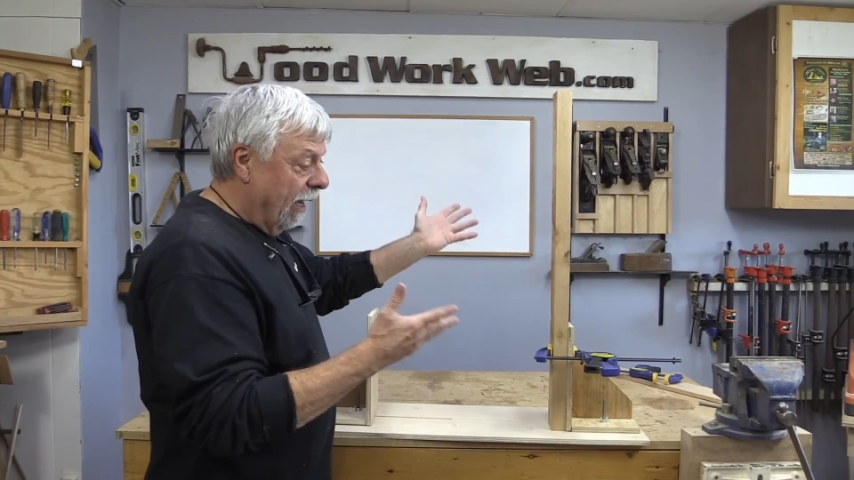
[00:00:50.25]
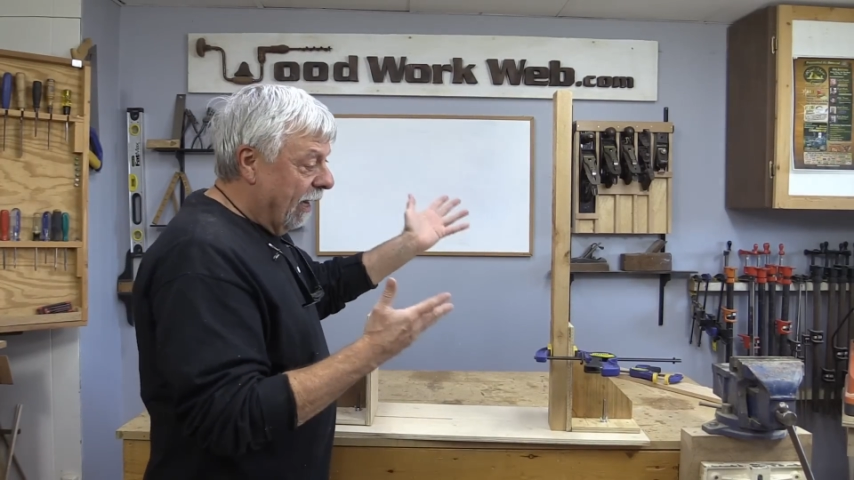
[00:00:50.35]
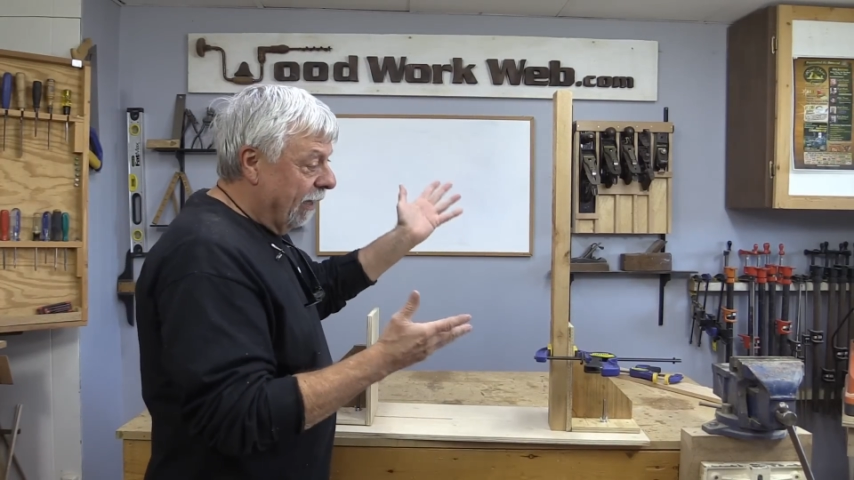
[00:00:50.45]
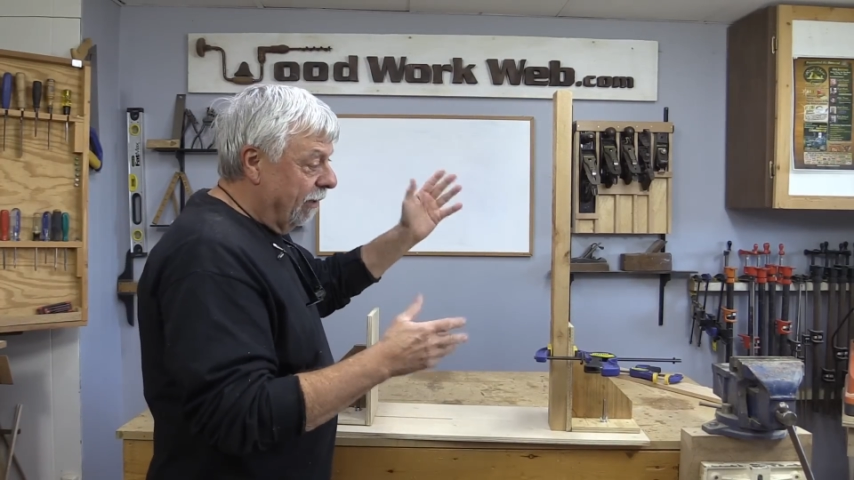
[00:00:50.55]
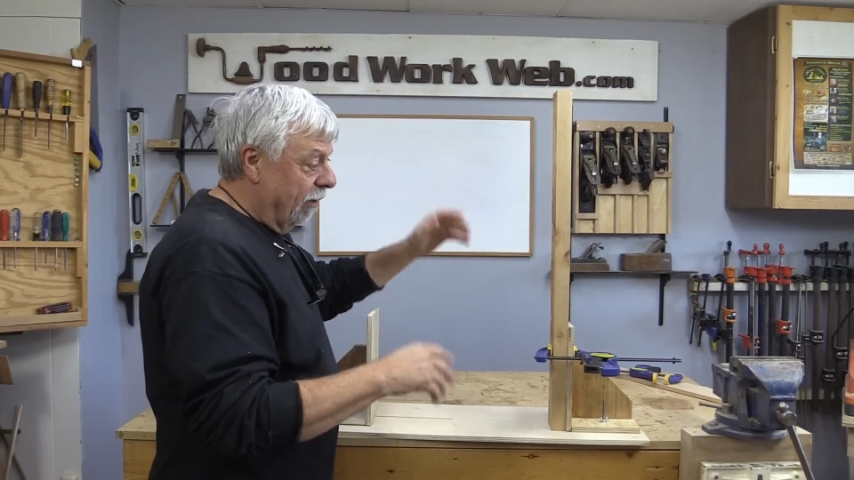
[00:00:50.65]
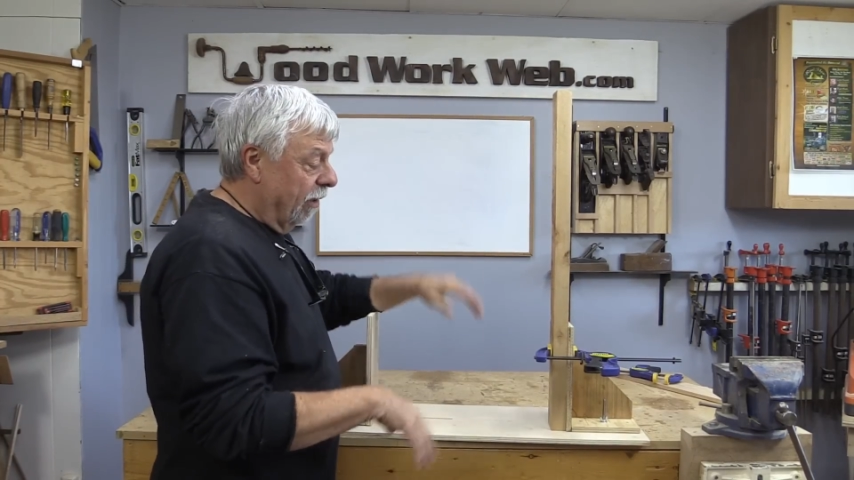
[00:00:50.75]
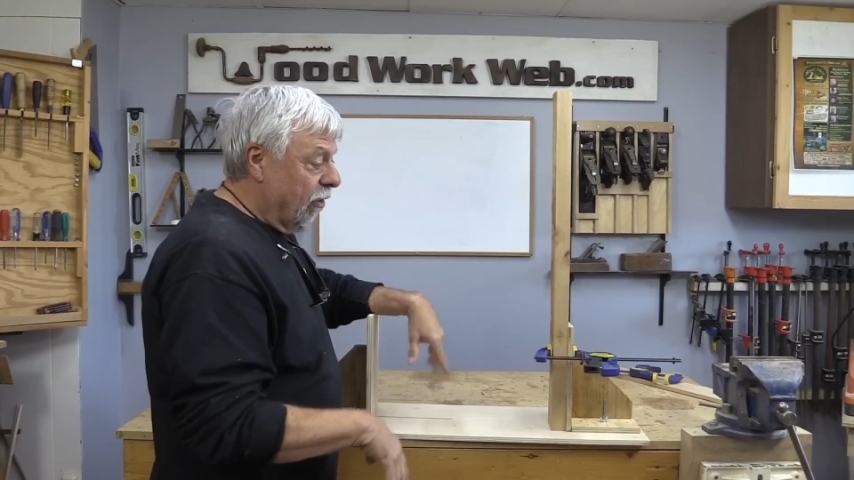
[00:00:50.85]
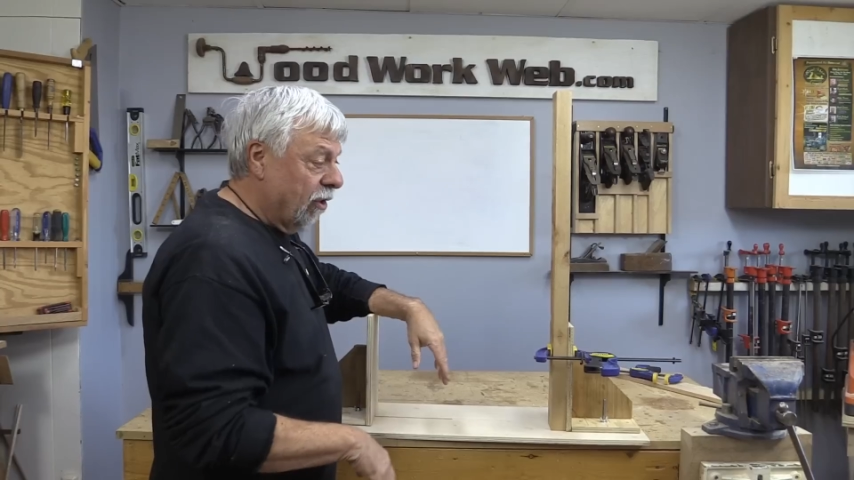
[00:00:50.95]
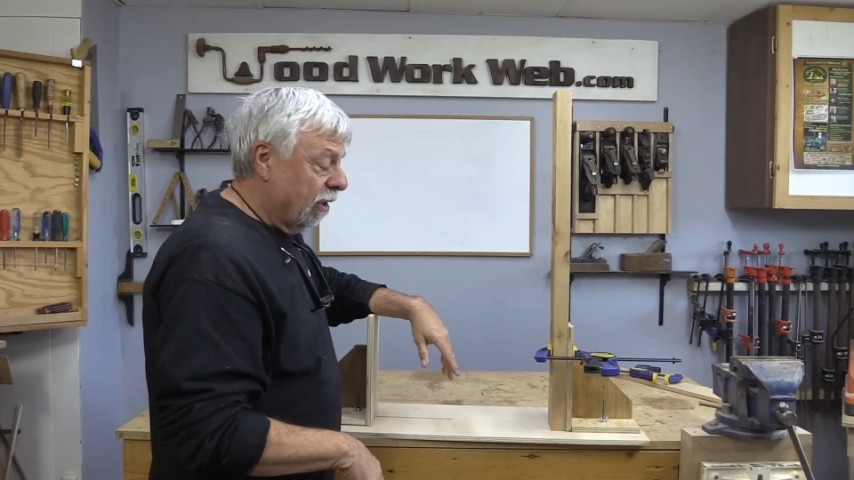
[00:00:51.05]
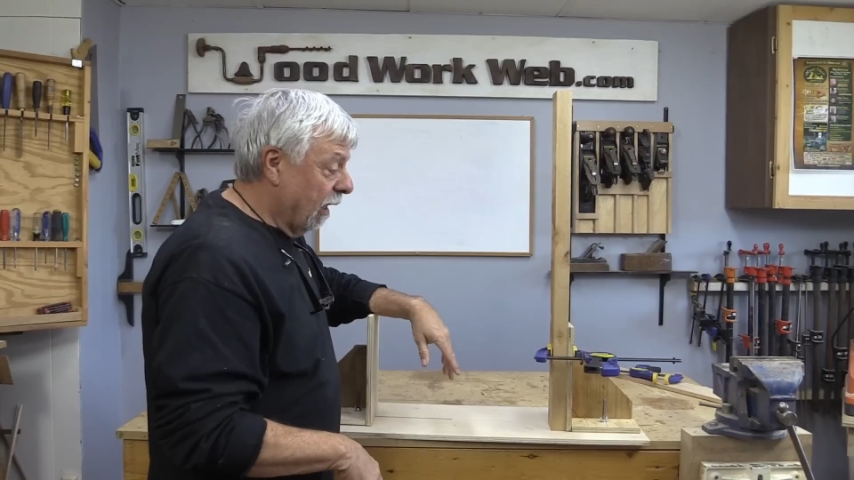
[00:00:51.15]
and you can
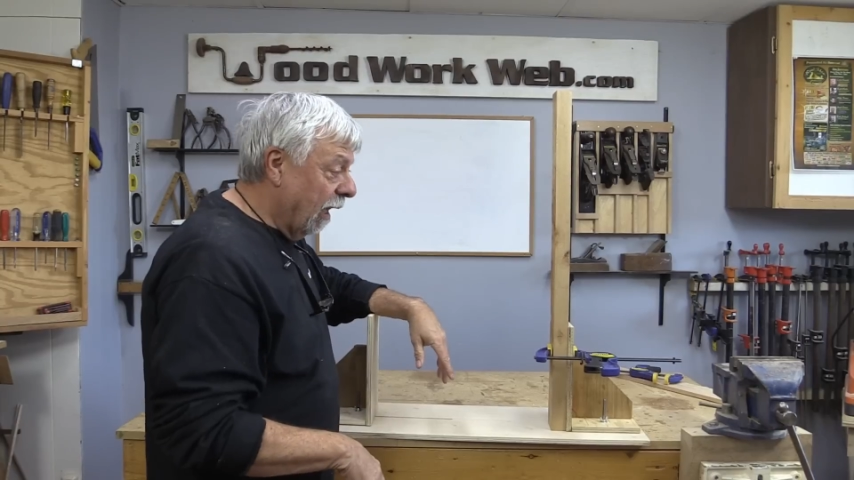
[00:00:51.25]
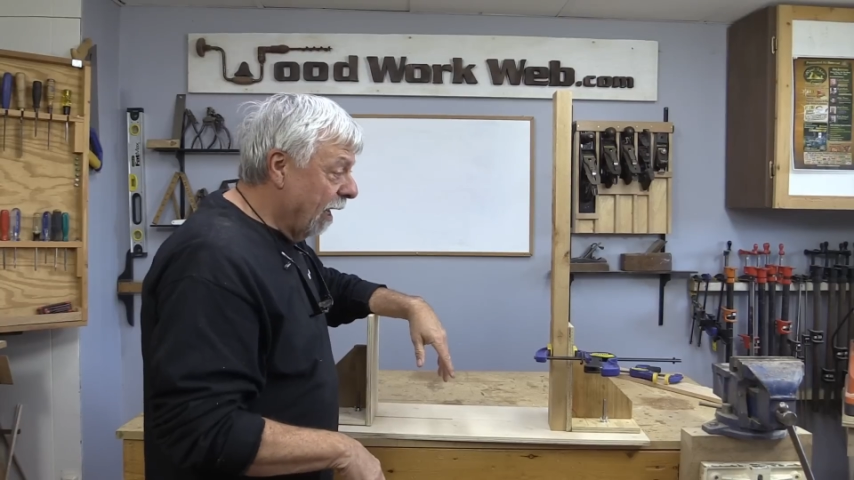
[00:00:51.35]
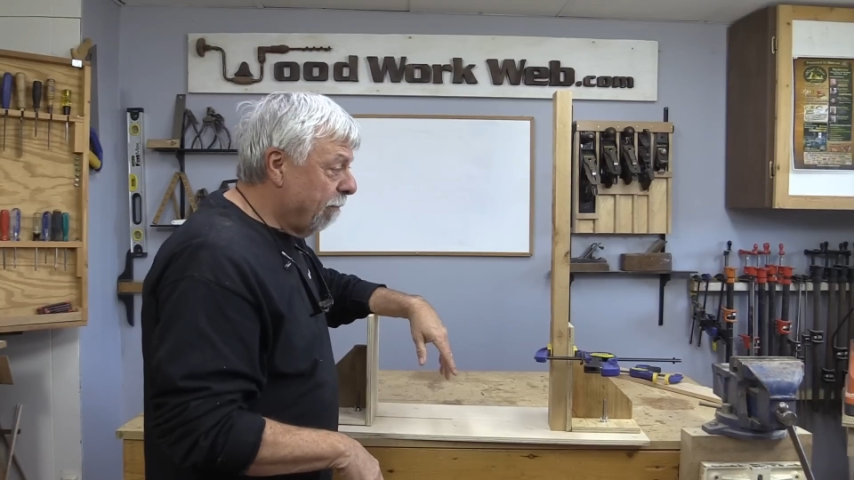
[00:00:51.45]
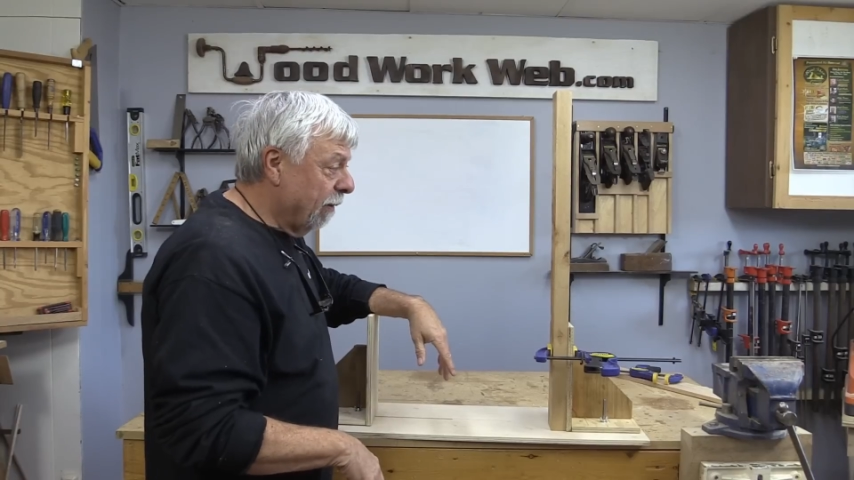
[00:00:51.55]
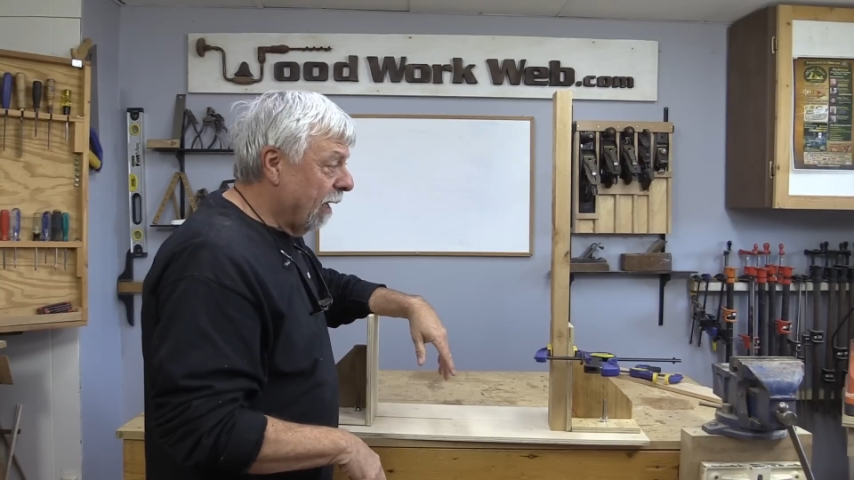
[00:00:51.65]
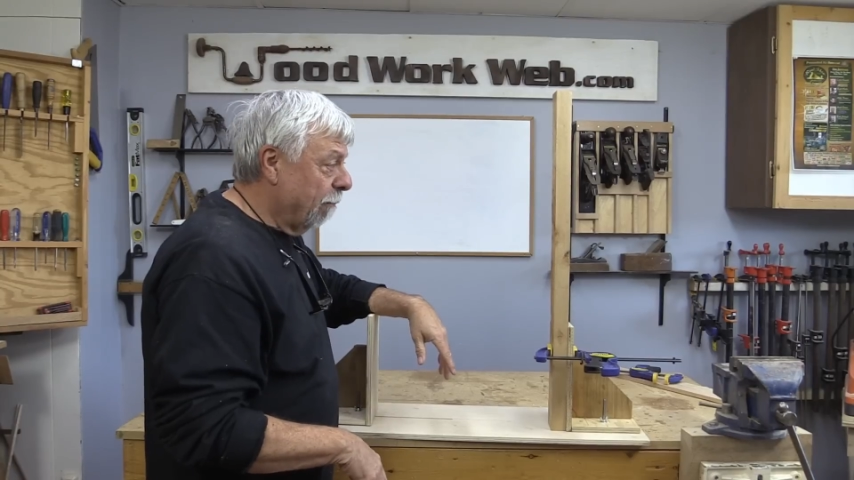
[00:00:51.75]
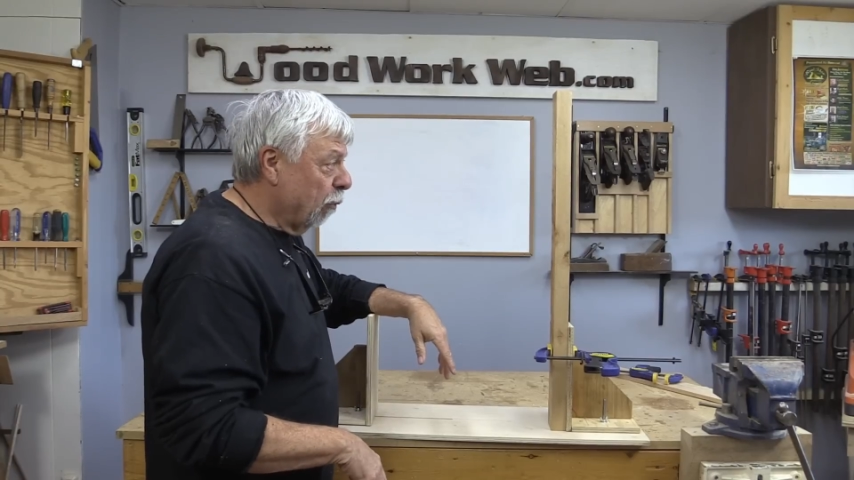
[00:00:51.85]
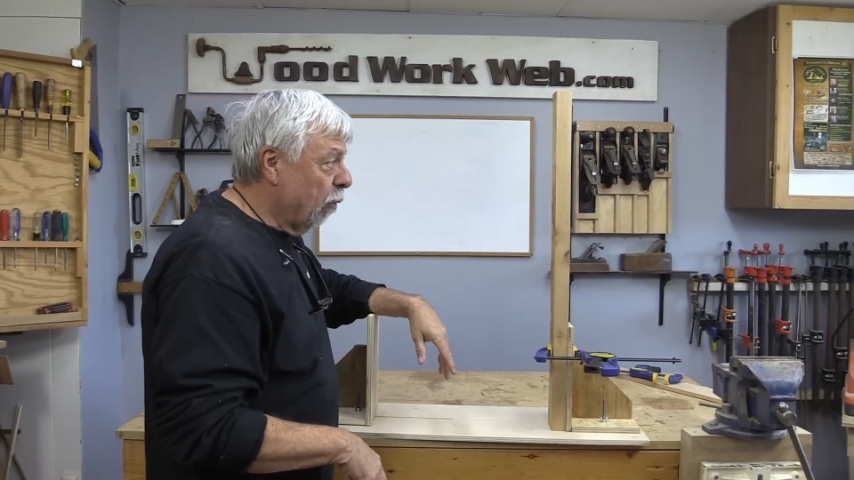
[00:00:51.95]
just clamp it up